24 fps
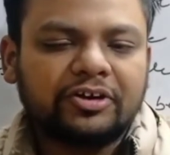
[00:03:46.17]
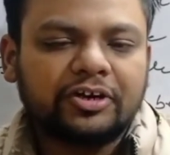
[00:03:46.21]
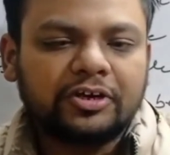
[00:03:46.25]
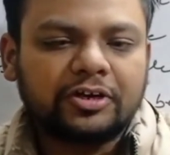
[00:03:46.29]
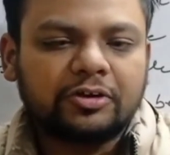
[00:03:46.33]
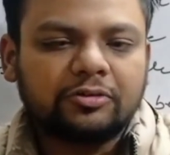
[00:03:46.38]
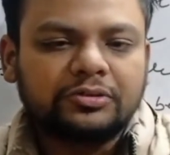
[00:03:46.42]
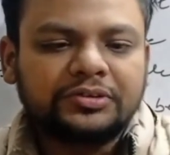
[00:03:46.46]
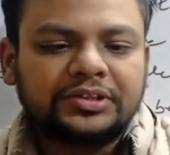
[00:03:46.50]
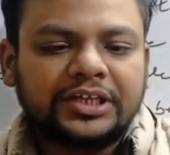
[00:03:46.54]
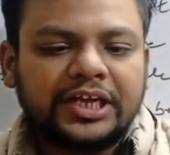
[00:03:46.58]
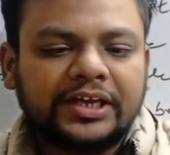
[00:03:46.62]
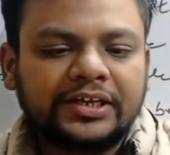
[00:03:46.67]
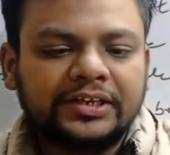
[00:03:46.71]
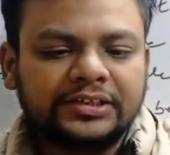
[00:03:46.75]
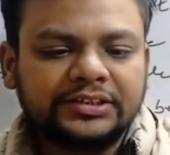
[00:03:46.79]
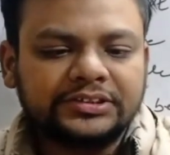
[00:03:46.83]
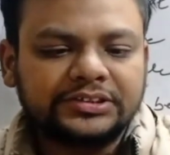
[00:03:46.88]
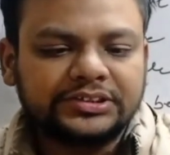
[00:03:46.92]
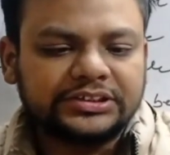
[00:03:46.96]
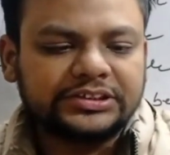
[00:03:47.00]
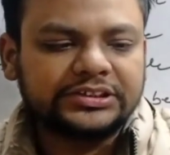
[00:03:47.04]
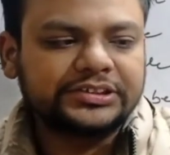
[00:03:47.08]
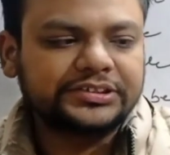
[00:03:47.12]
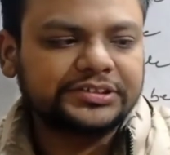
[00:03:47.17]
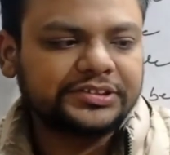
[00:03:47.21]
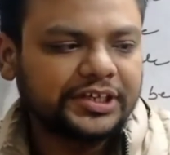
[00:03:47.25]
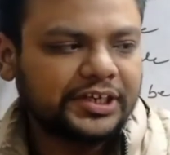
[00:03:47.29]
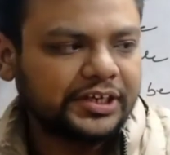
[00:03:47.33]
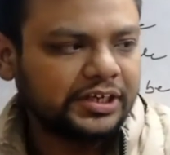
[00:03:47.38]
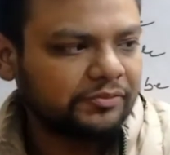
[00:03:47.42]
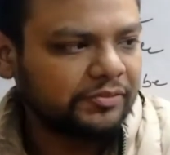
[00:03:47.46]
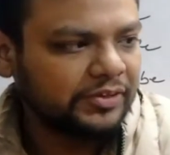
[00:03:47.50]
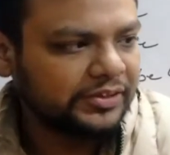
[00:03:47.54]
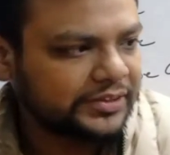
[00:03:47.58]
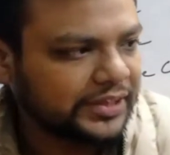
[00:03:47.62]
into thin sheets.
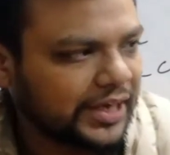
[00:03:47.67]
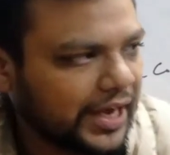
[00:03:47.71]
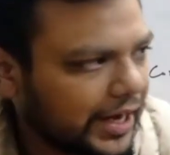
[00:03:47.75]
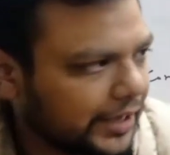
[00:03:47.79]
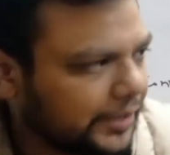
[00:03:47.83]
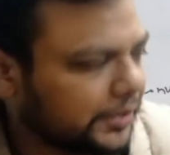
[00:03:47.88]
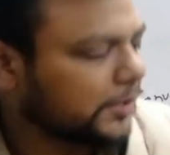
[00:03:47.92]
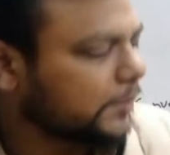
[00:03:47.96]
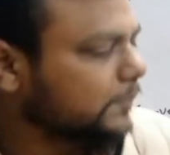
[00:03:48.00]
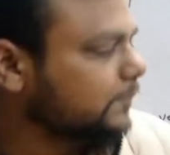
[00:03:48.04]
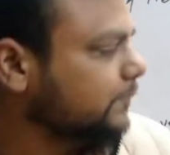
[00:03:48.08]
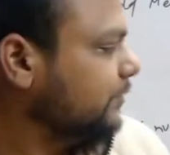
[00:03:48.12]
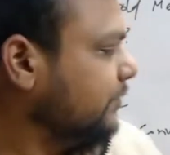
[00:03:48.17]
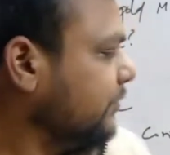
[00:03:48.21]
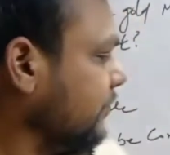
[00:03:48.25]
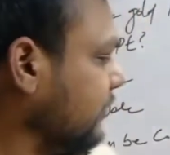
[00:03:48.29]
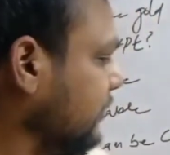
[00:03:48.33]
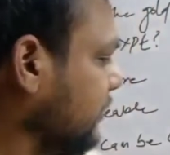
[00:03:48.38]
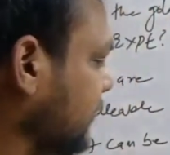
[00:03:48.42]
In which atoms